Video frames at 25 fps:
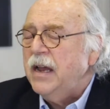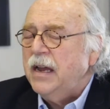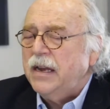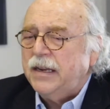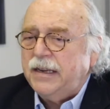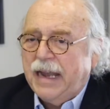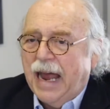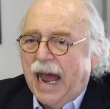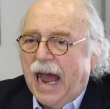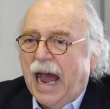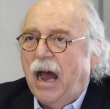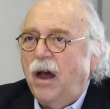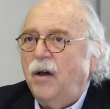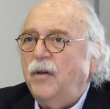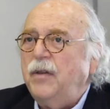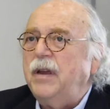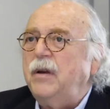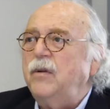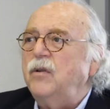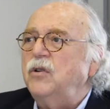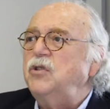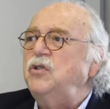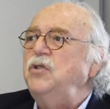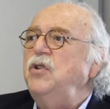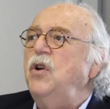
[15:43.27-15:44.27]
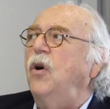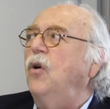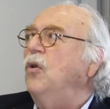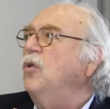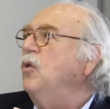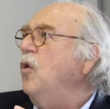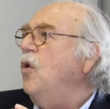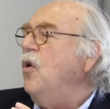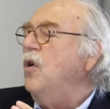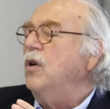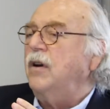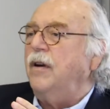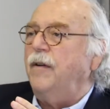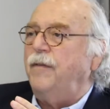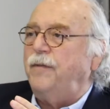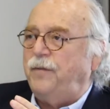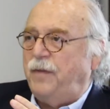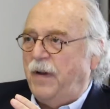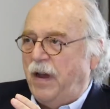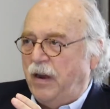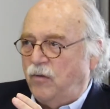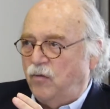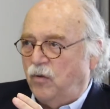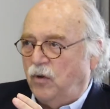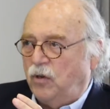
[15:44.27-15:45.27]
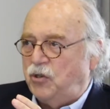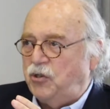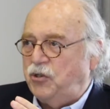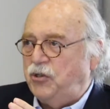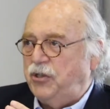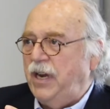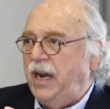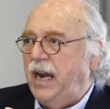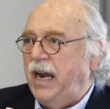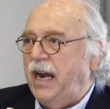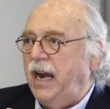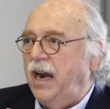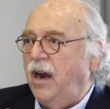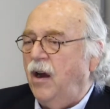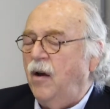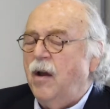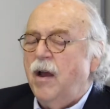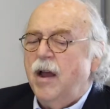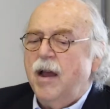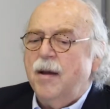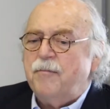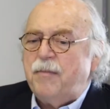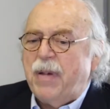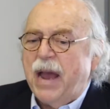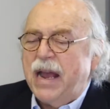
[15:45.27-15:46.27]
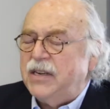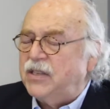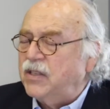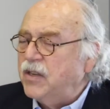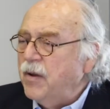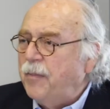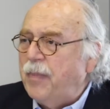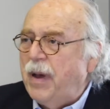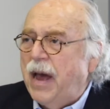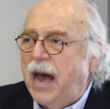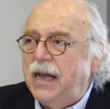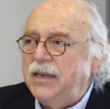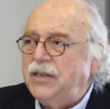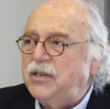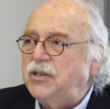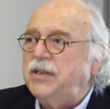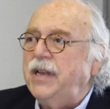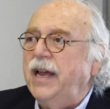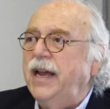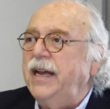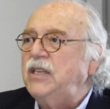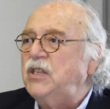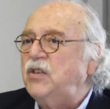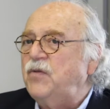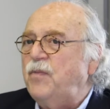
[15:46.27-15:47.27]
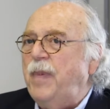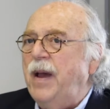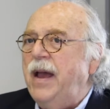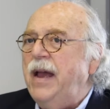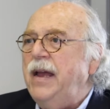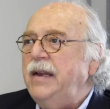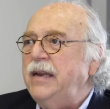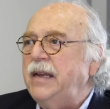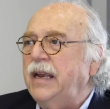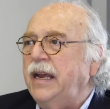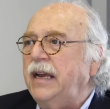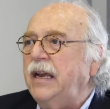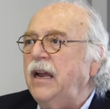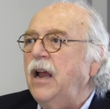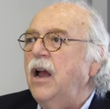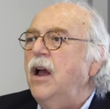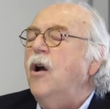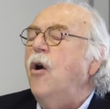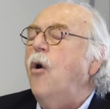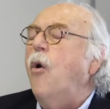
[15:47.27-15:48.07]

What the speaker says: Now there is no longer federal share based upon state spending.